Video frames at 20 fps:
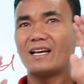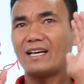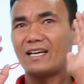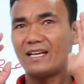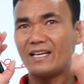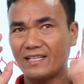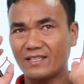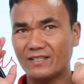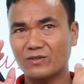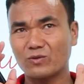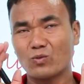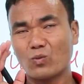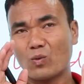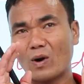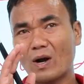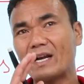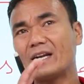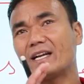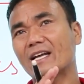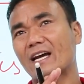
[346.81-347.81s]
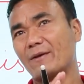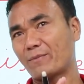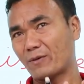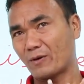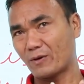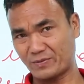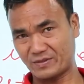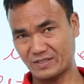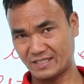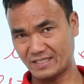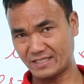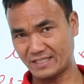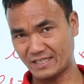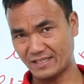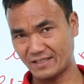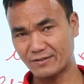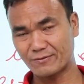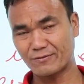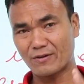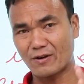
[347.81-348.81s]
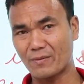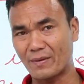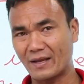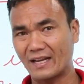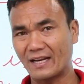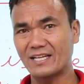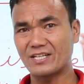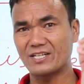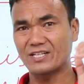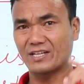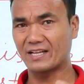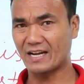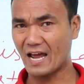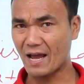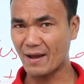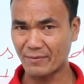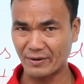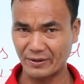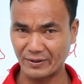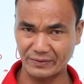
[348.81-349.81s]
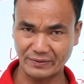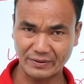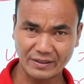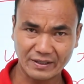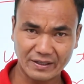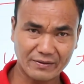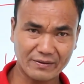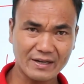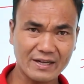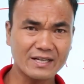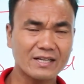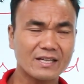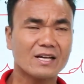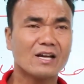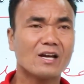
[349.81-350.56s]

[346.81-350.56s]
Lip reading: is one type of sentence from English grammar, right?